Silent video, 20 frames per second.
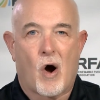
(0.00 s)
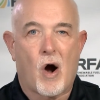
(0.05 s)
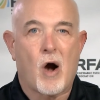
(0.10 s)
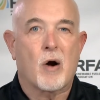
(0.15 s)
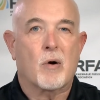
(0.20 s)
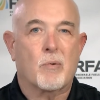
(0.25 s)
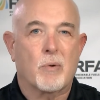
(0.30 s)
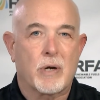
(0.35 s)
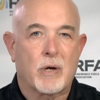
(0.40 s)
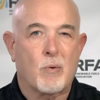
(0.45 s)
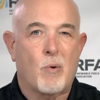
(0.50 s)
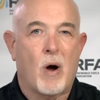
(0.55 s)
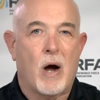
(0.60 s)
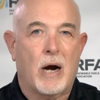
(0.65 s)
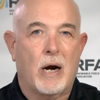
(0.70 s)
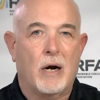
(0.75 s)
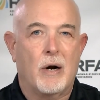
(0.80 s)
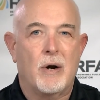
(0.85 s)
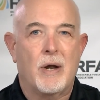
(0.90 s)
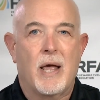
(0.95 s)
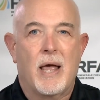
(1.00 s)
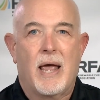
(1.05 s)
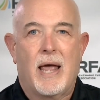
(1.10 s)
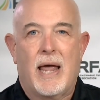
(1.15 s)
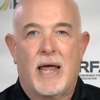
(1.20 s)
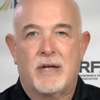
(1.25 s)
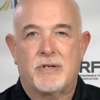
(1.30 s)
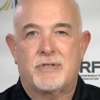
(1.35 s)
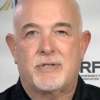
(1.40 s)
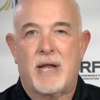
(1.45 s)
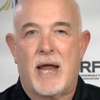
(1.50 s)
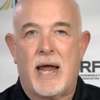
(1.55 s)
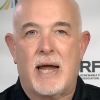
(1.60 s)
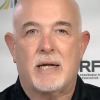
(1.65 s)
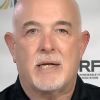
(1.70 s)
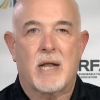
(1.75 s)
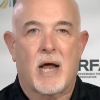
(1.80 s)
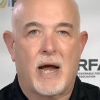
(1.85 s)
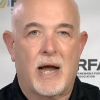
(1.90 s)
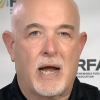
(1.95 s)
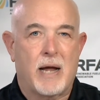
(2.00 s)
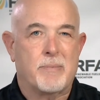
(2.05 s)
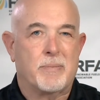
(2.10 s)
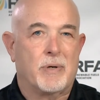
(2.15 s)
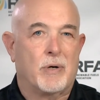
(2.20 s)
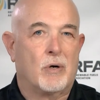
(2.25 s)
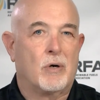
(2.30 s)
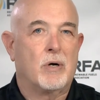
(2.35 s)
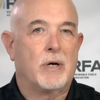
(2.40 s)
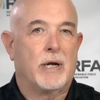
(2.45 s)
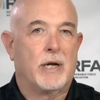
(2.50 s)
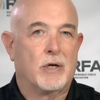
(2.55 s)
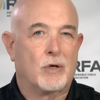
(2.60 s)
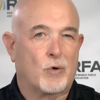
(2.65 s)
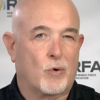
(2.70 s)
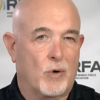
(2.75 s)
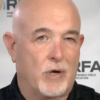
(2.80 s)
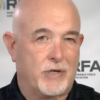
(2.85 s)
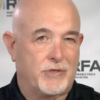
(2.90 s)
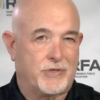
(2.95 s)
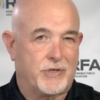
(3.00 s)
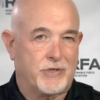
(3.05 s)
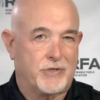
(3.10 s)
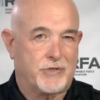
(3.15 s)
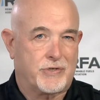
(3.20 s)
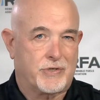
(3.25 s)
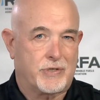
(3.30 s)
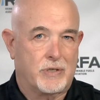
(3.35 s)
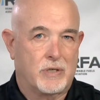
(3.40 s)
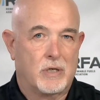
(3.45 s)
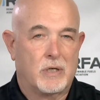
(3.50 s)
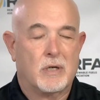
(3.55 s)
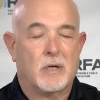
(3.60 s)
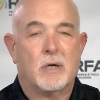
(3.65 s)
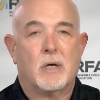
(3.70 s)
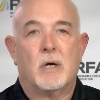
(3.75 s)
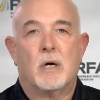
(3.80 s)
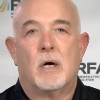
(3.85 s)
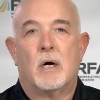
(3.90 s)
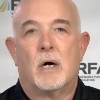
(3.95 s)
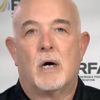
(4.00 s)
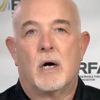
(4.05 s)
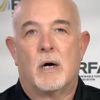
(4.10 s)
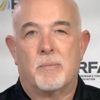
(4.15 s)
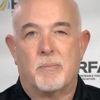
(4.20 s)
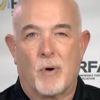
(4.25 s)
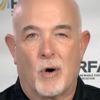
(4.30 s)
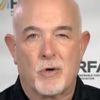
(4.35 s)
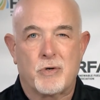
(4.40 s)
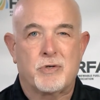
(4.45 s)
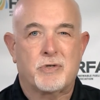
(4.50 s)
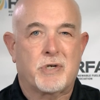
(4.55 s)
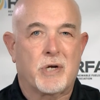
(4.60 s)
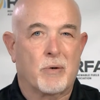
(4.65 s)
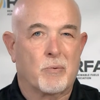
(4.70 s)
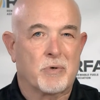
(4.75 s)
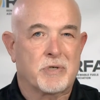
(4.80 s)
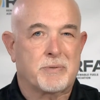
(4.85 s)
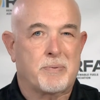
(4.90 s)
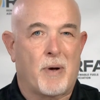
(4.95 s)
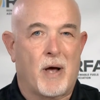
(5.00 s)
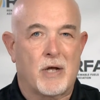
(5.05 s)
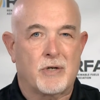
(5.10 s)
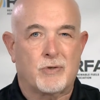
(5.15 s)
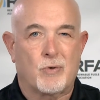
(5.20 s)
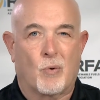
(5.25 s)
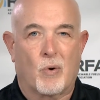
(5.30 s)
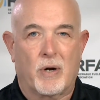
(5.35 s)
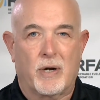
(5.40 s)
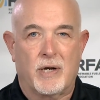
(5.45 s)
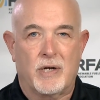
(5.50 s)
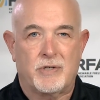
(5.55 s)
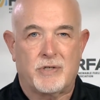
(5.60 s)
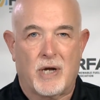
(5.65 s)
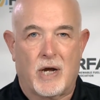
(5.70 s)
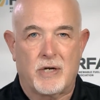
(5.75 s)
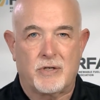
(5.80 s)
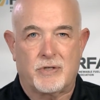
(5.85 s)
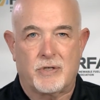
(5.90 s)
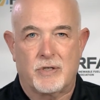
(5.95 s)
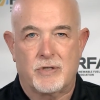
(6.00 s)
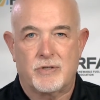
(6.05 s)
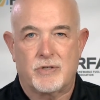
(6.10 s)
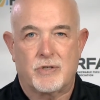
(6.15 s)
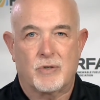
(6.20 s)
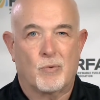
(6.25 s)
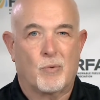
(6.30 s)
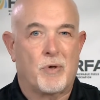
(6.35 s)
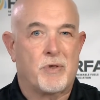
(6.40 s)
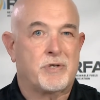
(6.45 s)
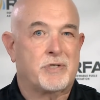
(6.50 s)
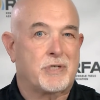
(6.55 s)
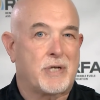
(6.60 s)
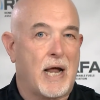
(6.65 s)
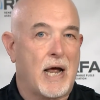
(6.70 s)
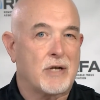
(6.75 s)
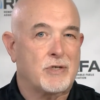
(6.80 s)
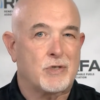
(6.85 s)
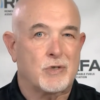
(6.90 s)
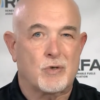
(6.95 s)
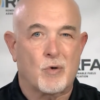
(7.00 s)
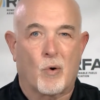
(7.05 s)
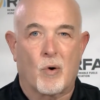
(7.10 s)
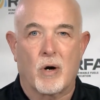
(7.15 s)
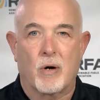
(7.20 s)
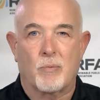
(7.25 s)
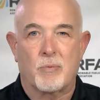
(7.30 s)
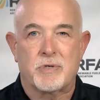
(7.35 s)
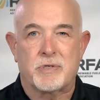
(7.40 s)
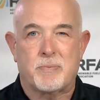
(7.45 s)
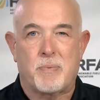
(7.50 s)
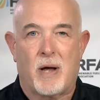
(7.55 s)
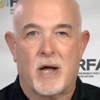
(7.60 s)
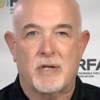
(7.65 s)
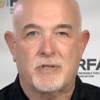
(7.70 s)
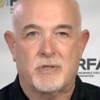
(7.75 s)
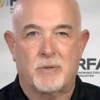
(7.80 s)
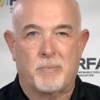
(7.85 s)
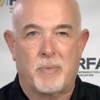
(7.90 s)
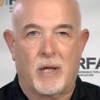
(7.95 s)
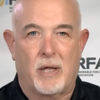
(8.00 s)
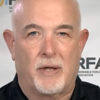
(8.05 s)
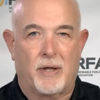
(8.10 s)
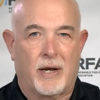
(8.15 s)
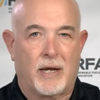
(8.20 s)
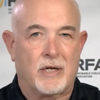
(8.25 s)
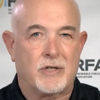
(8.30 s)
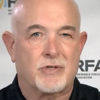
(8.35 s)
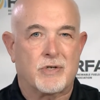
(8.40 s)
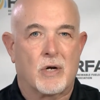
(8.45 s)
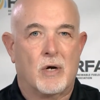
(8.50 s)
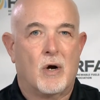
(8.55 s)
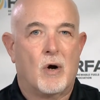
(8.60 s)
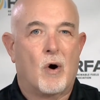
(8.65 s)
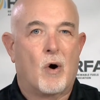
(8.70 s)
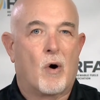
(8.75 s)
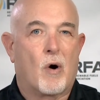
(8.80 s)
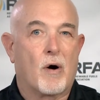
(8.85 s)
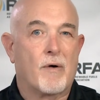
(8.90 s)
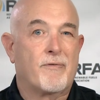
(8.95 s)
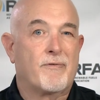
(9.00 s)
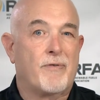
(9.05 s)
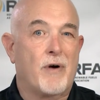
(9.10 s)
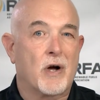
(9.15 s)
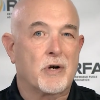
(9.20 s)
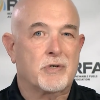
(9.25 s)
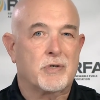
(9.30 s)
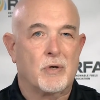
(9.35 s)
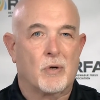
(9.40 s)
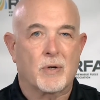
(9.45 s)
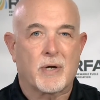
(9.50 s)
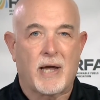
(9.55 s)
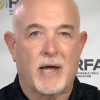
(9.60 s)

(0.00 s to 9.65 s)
are required as tank diameter increases emergency response organizations with statutory responsibilities or functional